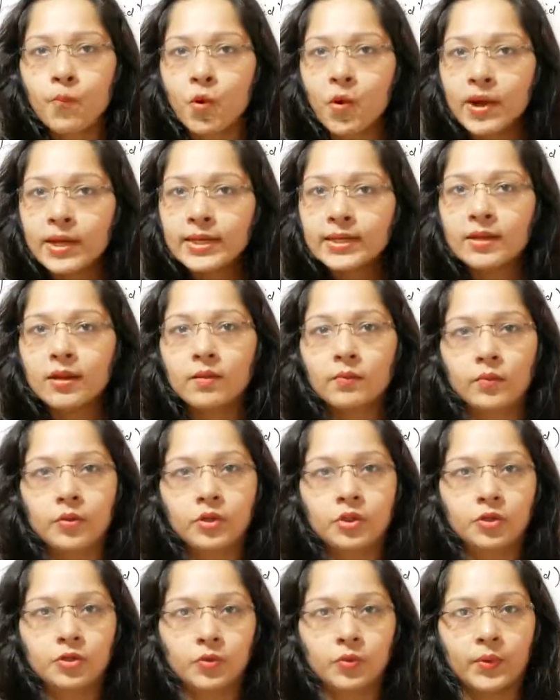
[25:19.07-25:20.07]
Point
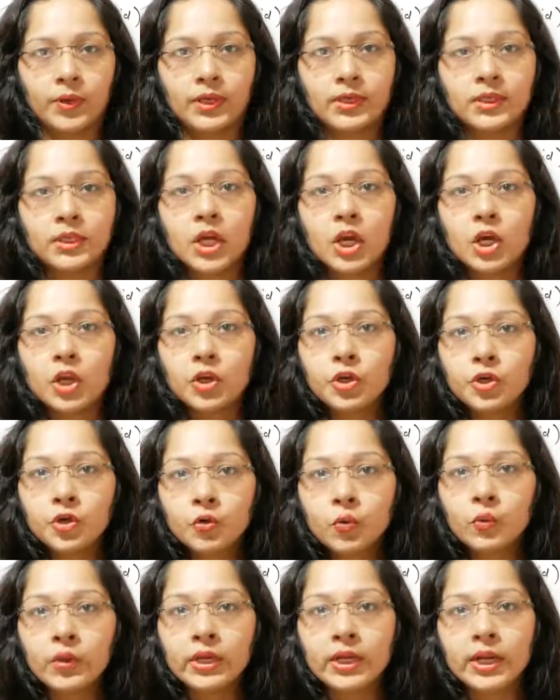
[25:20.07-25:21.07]
number 2 is,
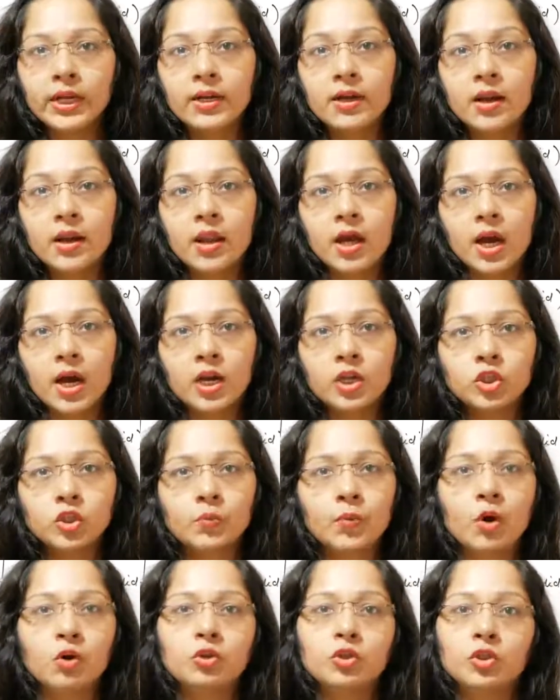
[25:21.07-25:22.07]
you need
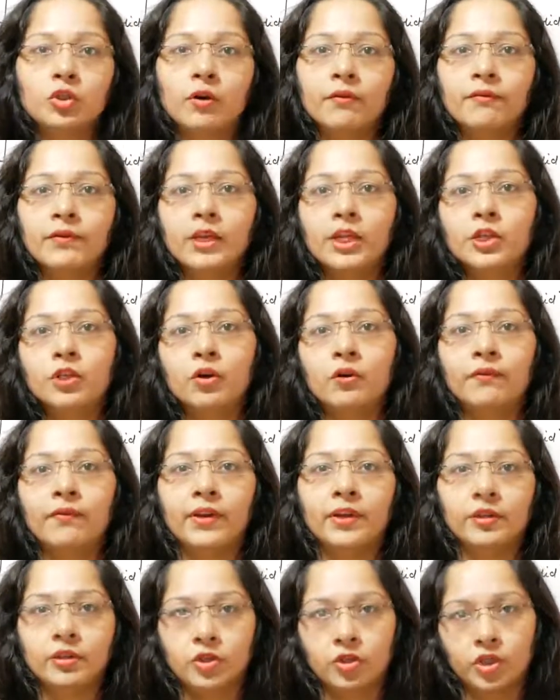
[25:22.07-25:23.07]
large amount of heat
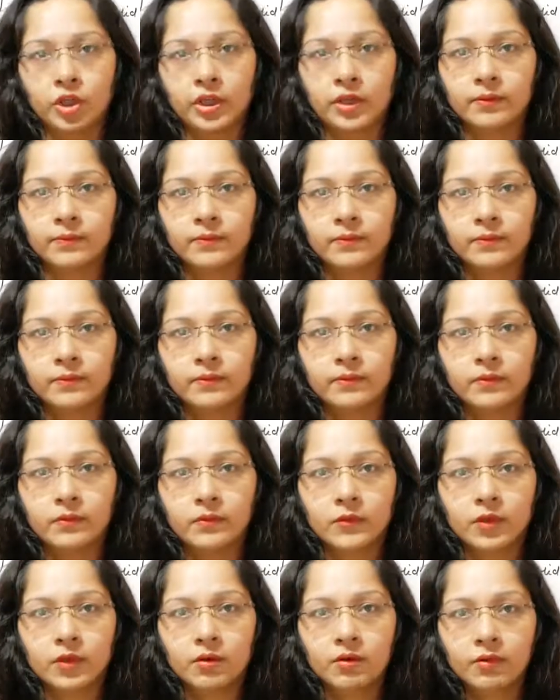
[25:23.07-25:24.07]
of energy,
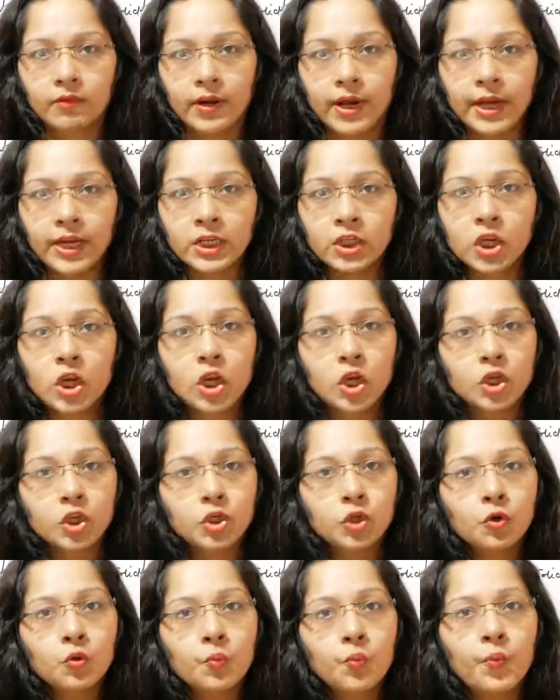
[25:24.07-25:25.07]
right,
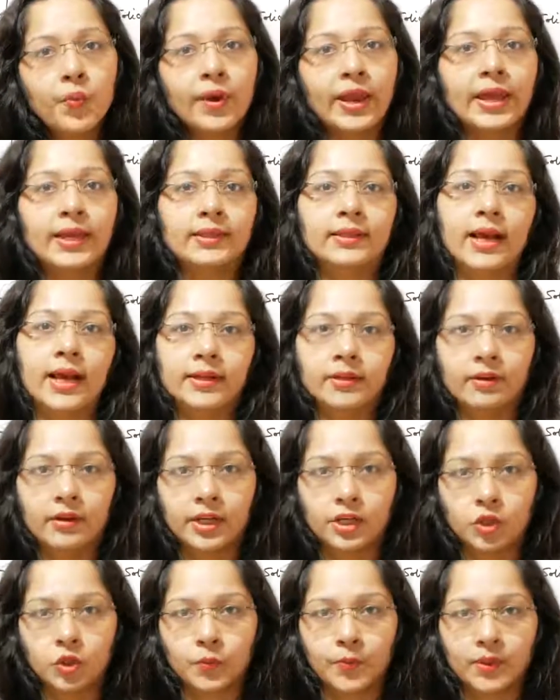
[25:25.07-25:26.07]
to break that
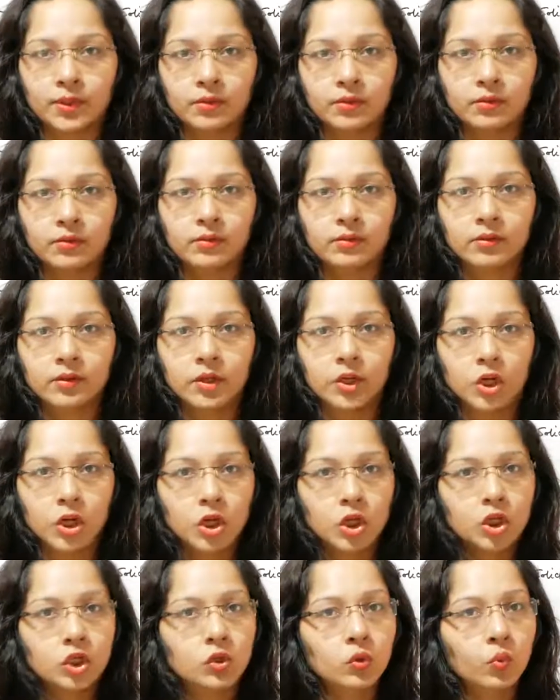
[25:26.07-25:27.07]
arrangement.
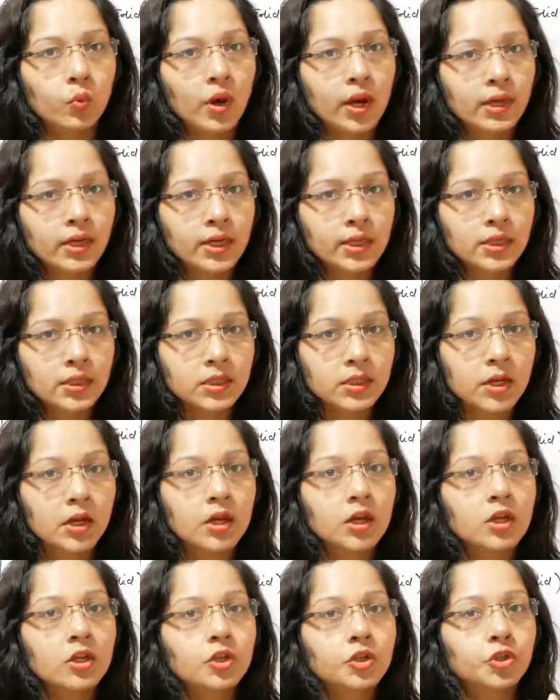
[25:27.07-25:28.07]
So one is
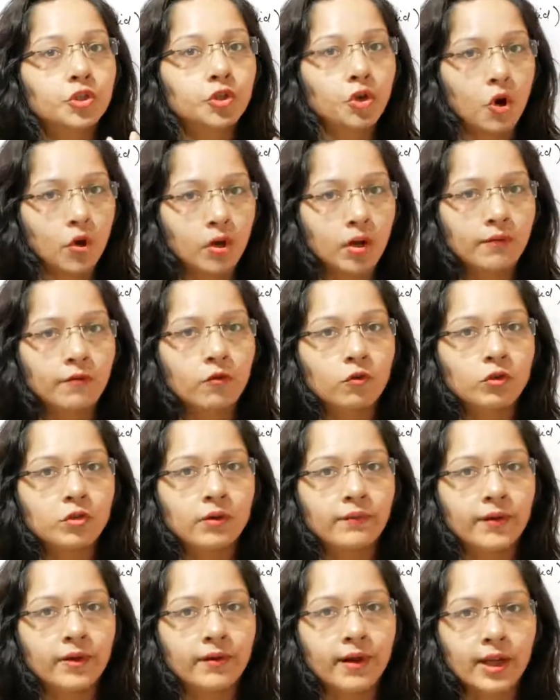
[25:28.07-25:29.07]
stronger
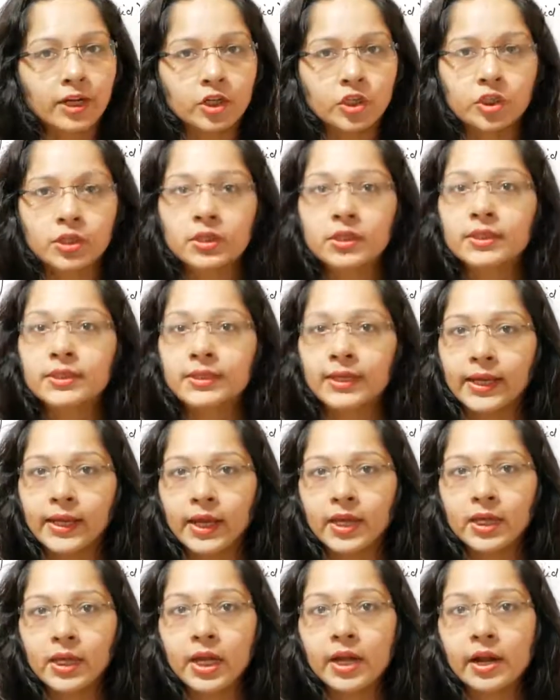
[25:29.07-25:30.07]
force of attraction.
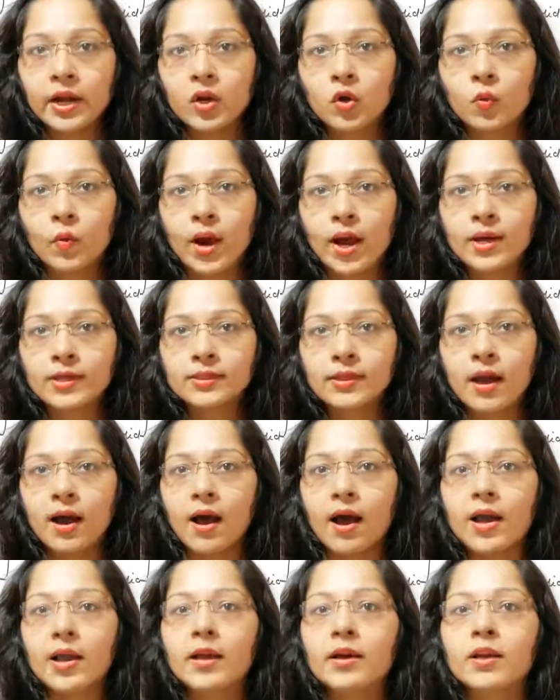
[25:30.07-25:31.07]
Second, it requires
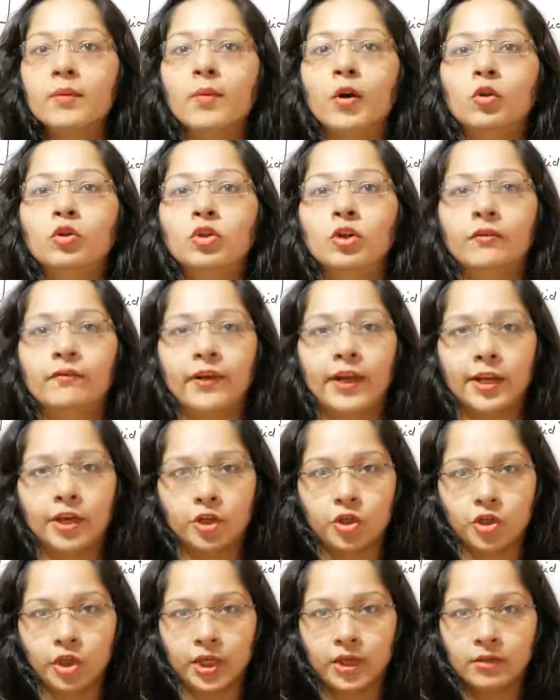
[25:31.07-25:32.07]
higher amount of
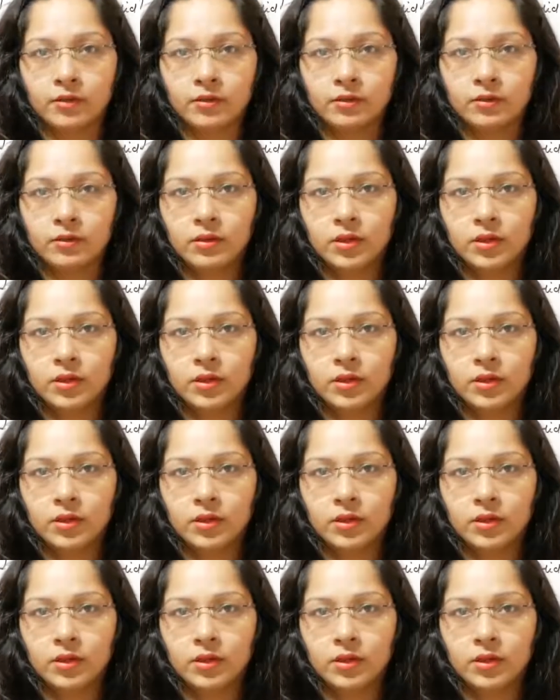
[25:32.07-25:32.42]
energy.